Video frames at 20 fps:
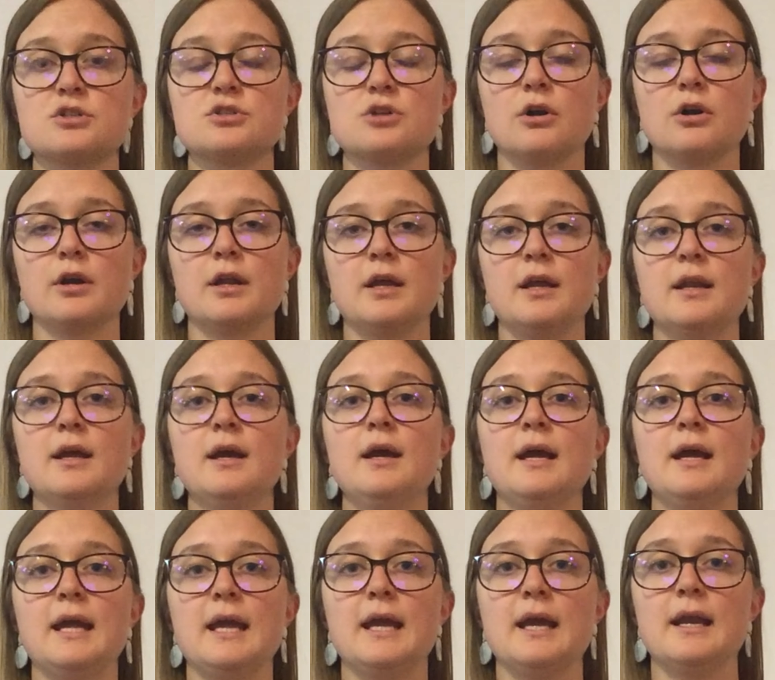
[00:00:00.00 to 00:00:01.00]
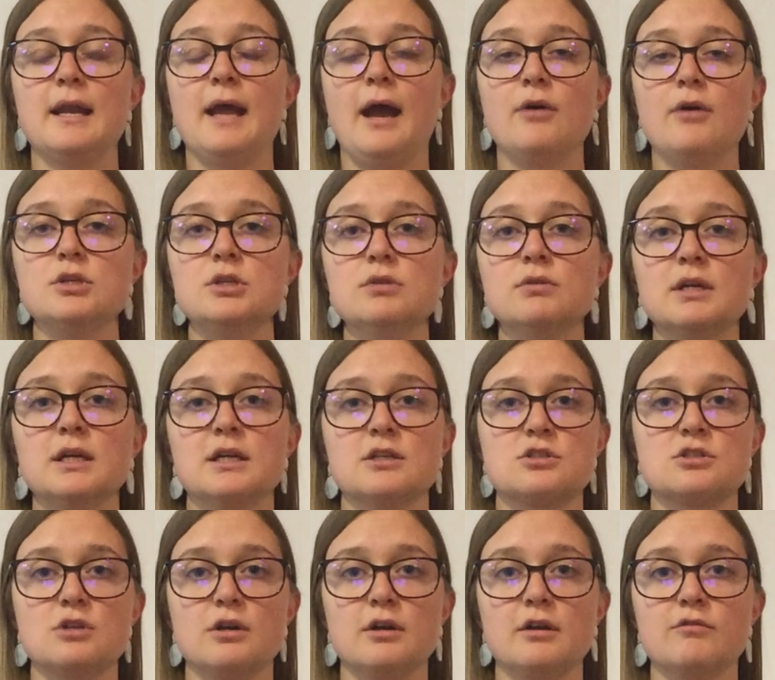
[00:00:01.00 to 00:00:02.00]
started and how you can get
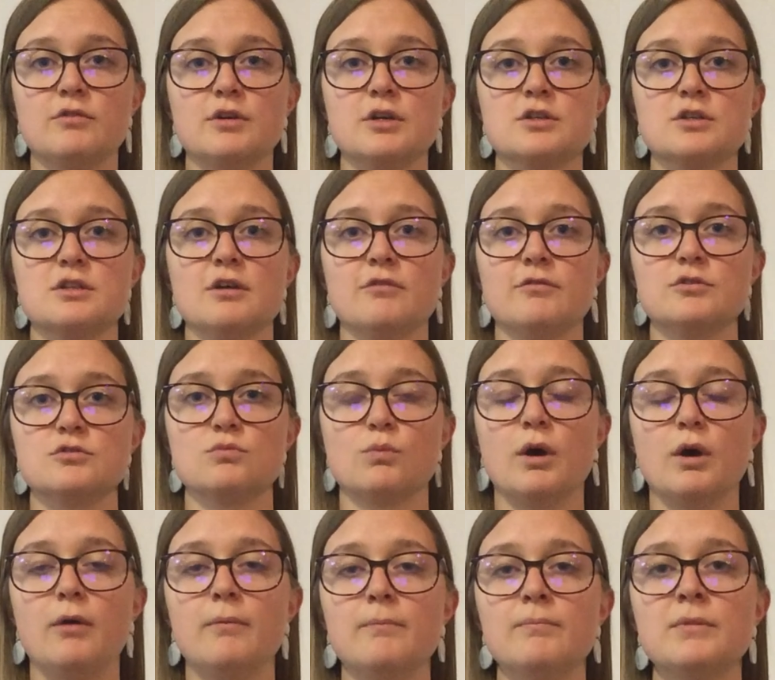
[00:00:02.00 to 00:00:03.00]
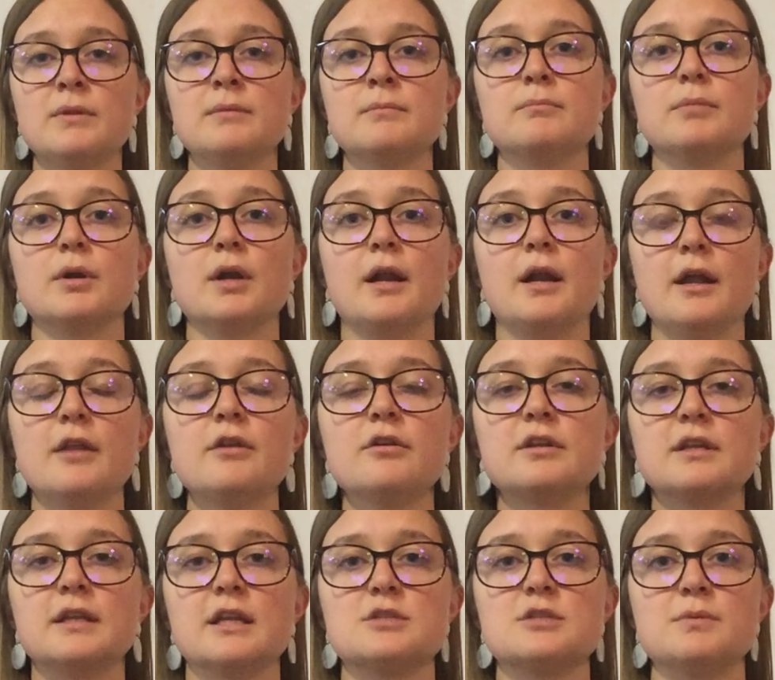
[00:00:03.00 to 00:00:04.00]
started for yourself as well. But another
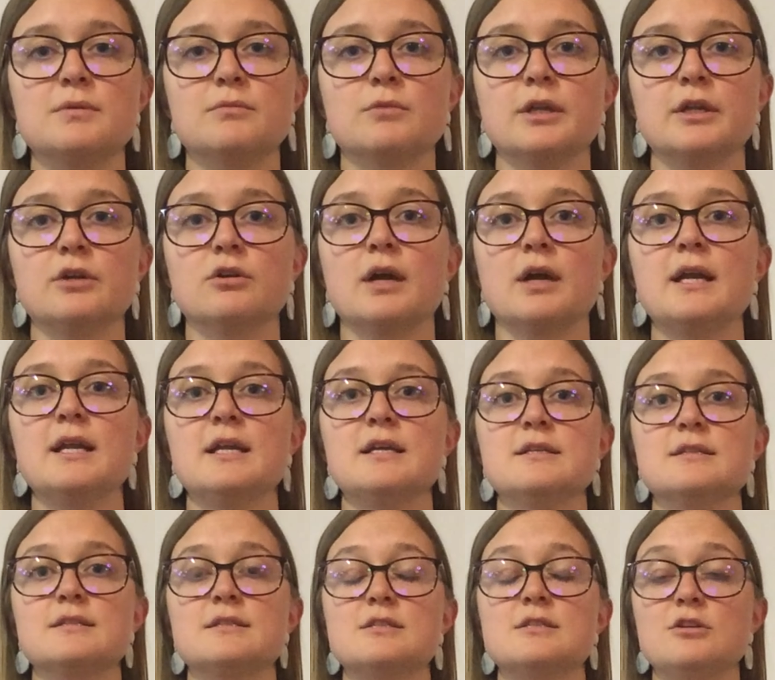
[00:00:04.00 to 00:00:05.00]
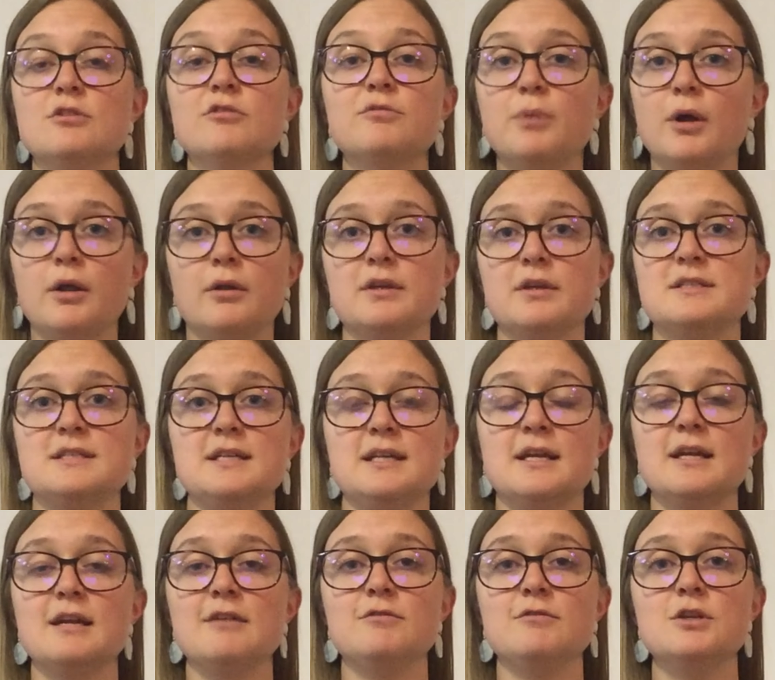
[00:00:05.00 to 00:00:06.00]
thing that's been really great is you've probably seen
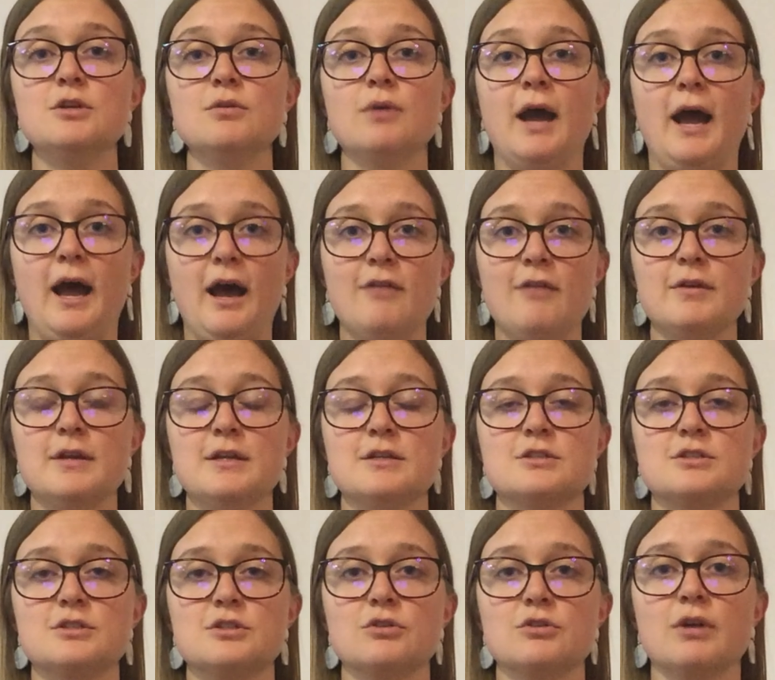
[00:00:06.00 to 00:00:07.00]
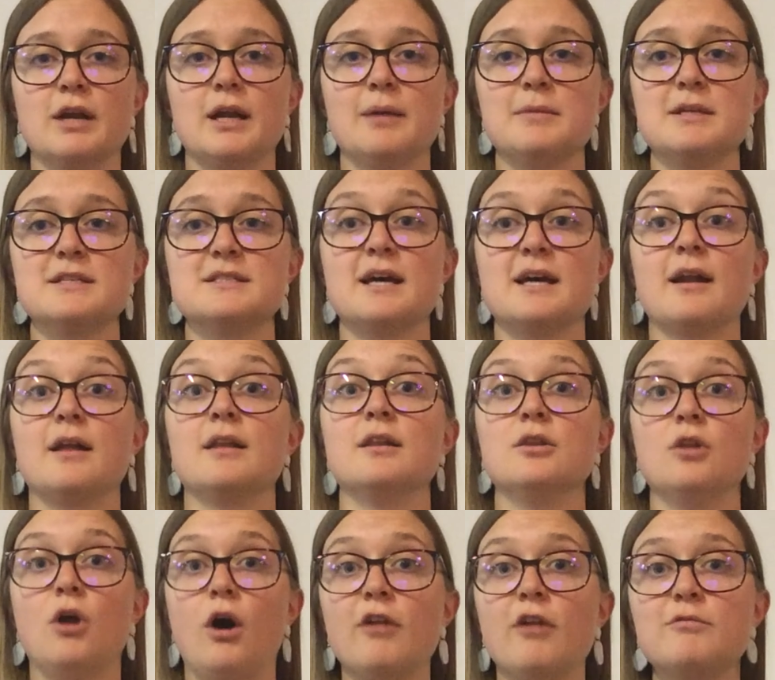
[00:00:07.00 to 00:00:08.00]
it if you have an Instagram, is that a
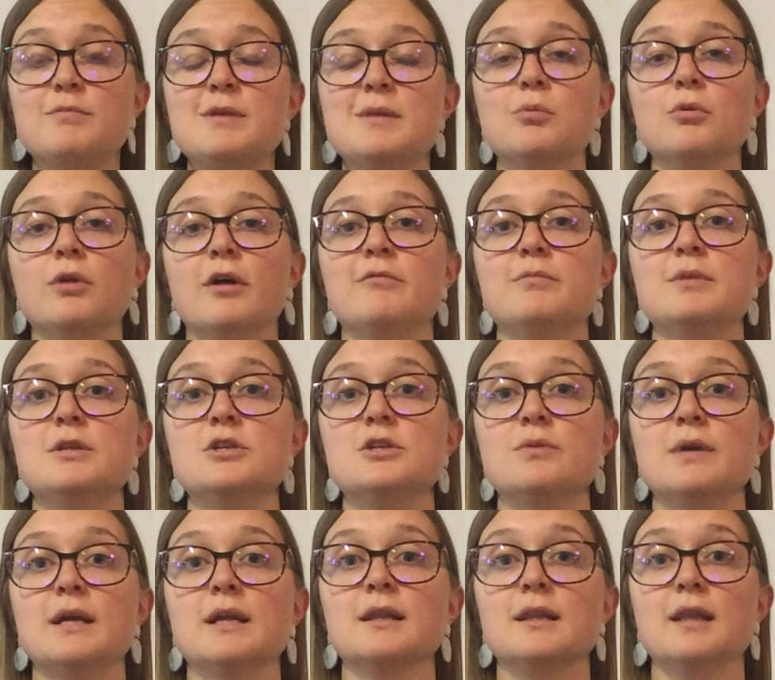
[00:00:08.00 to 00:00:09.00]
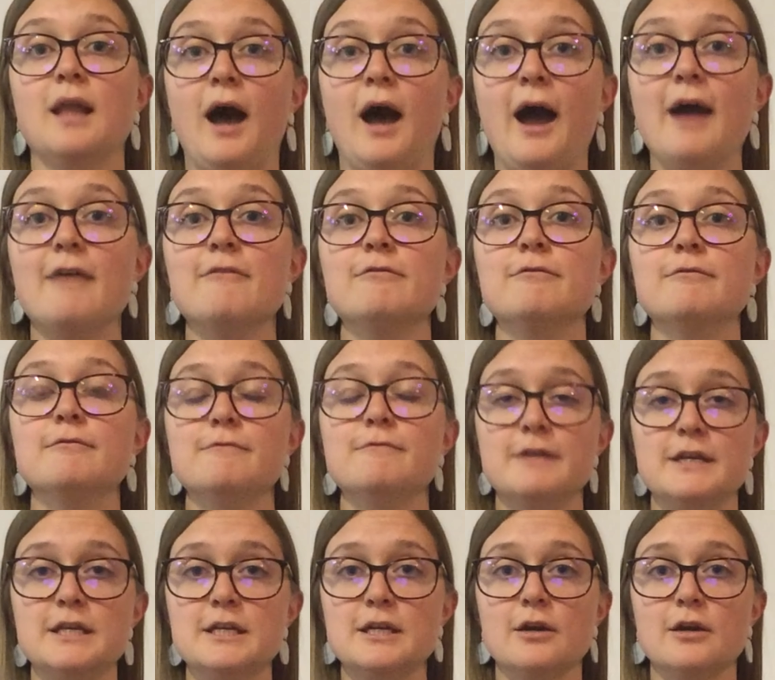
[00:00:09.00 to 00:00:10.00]
lot of people have been doing live
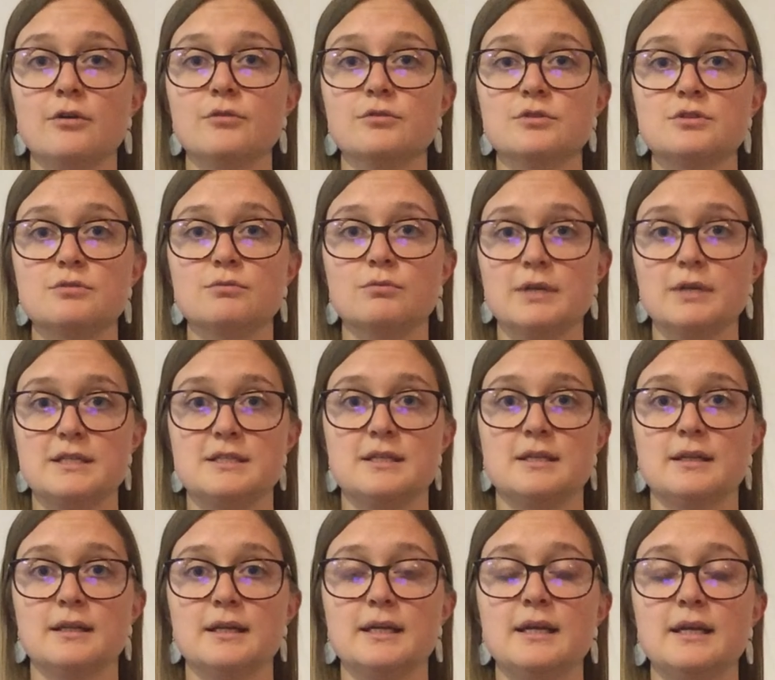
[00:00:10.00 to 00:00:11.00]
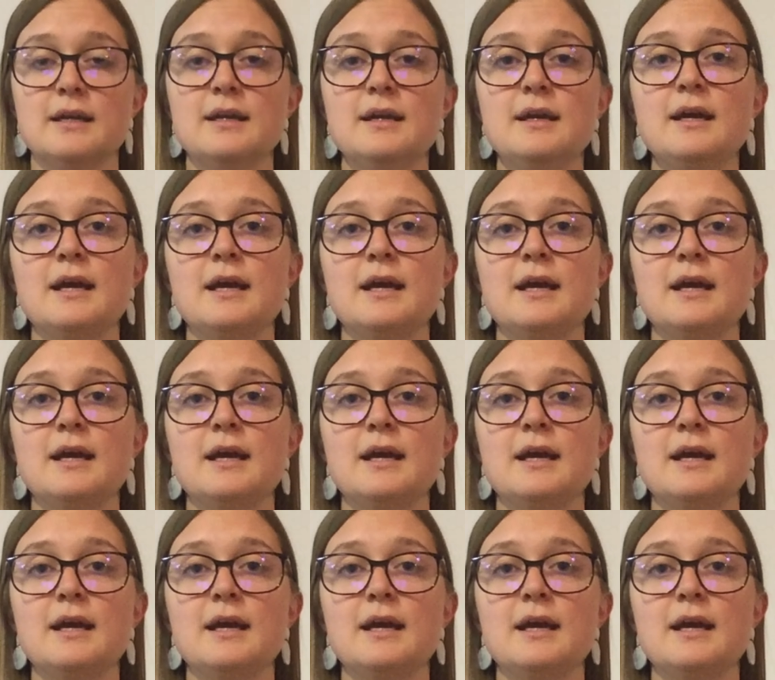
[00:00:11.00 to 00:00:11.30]
videos recently.